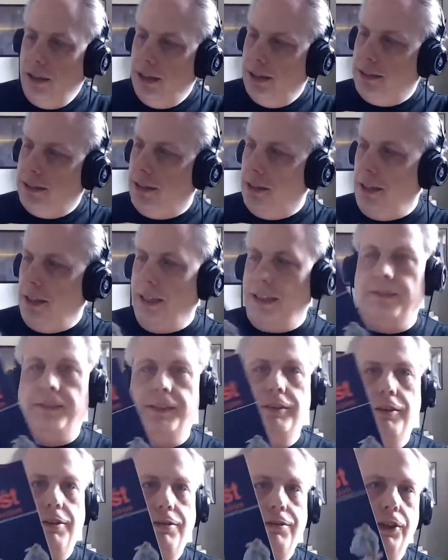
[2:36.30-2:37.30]
it's
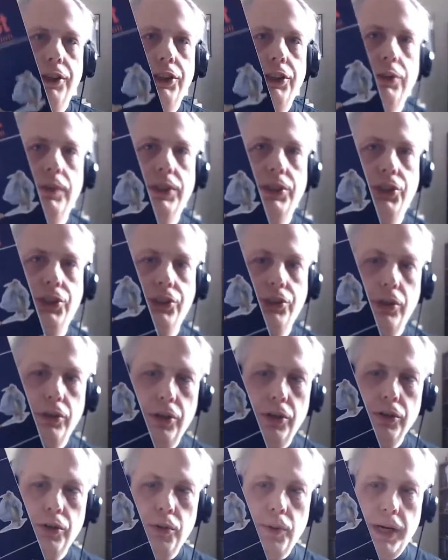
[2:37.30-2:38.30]
collectively referred to as
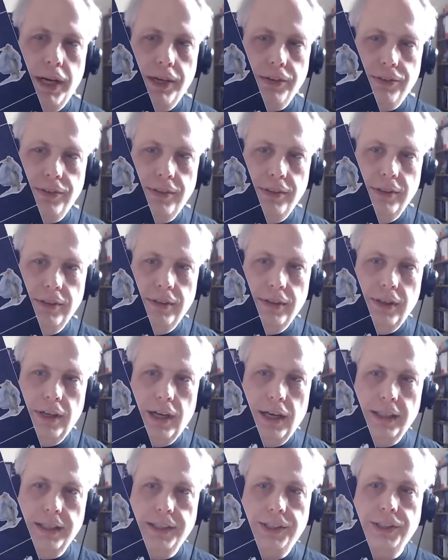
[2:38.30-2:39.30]
solo quest.
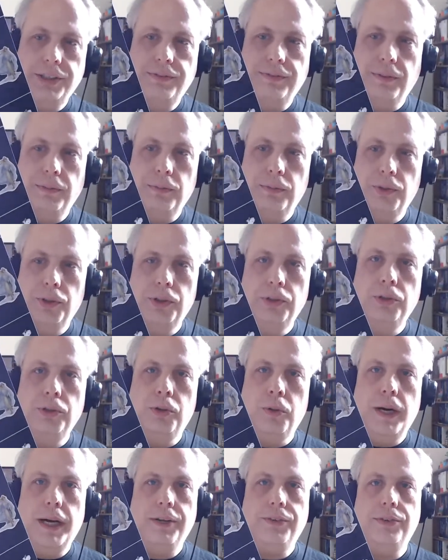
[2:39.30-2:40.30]
Uh, this is from
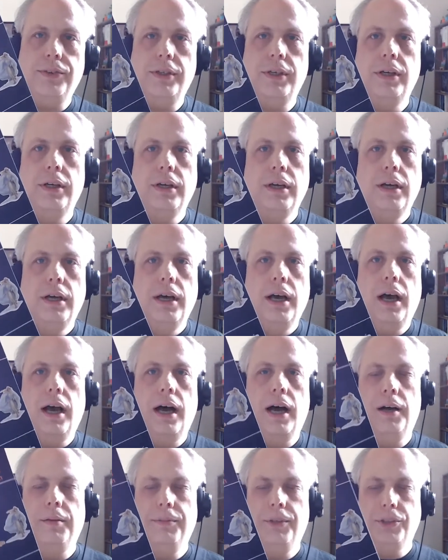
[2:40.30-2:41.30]
RuneQuest.
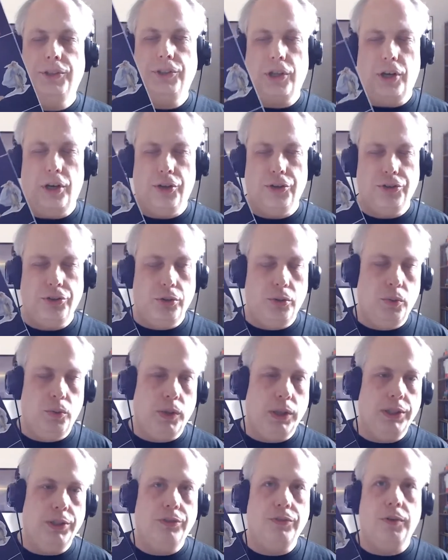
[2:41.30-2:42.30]
Um, there's also
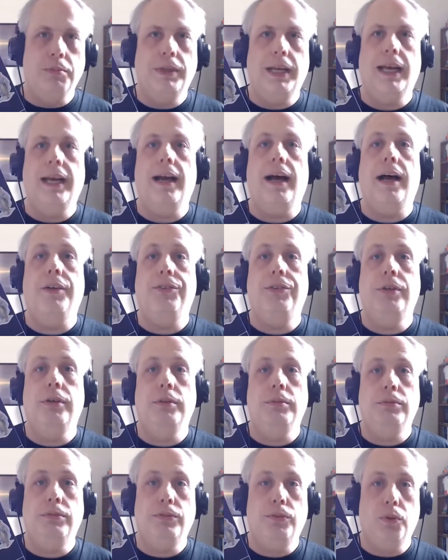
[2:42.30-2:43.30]
ones from
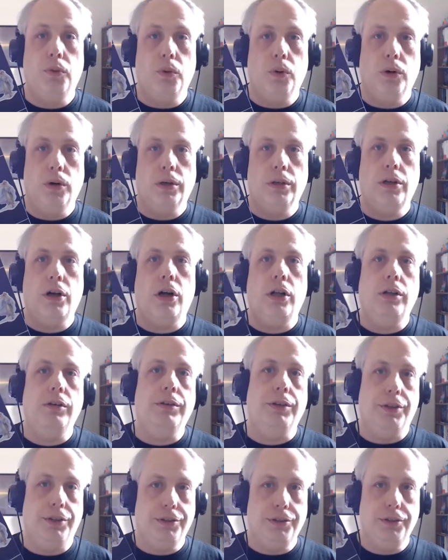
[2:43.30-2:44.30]
Chaosium for Call
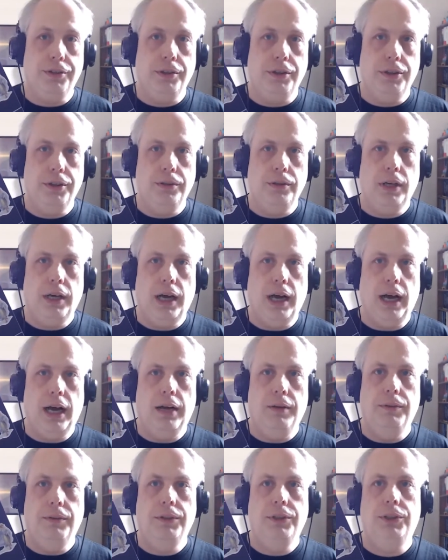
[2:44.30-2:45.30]
of Cthulhu,
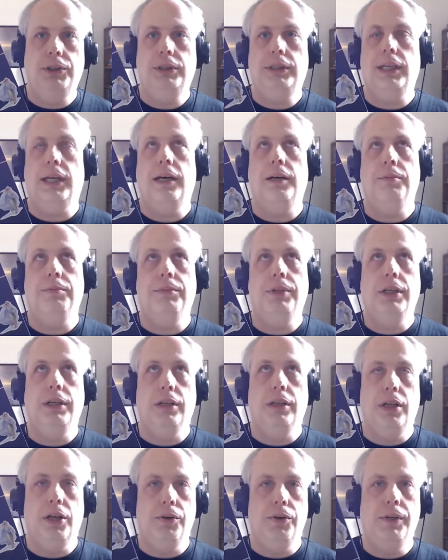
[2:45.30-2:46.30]
uh, which is um, the
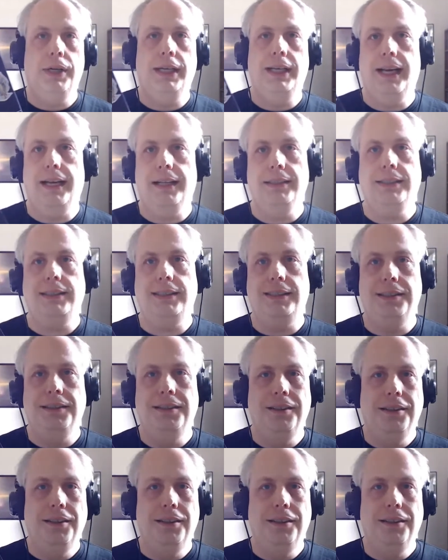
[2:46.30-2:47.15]
Alone Against,